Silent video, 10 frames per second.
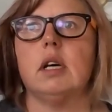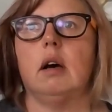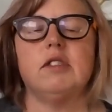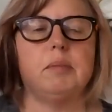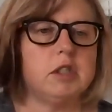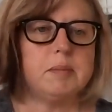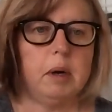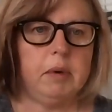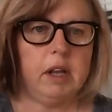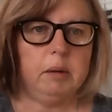I was abused
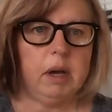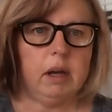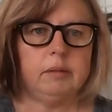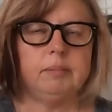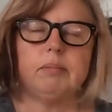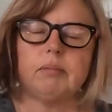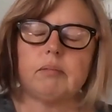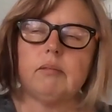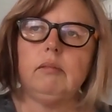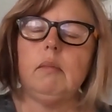by many men.
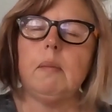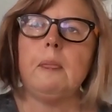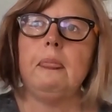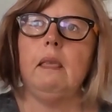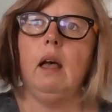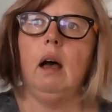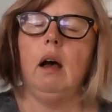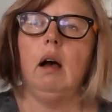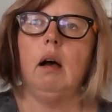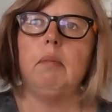
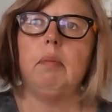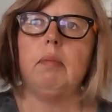The